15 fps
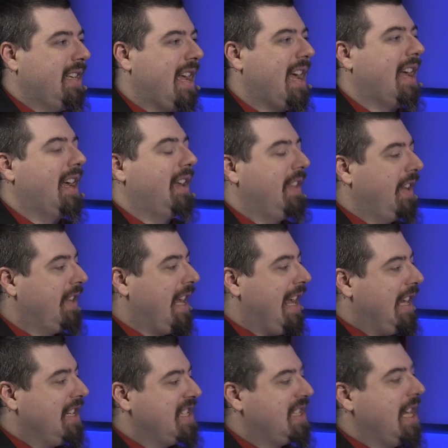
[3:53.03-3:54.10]
Yeah, and then they
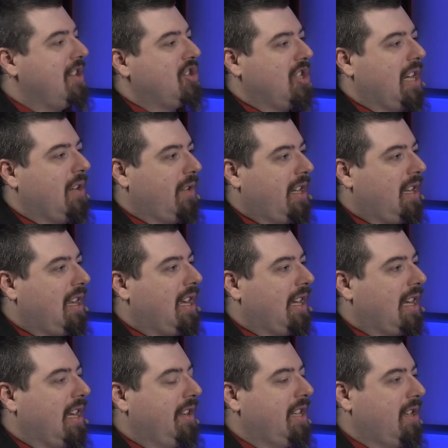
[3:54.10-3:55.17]
had a stationary
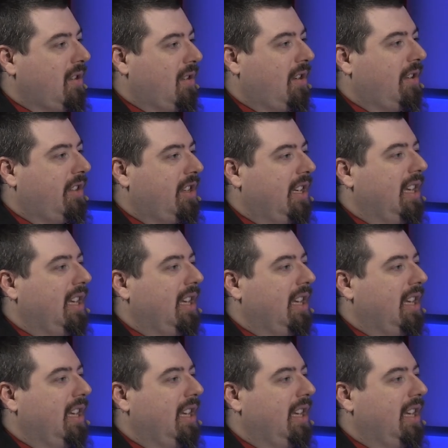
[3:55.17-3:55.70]
clock on the Earth.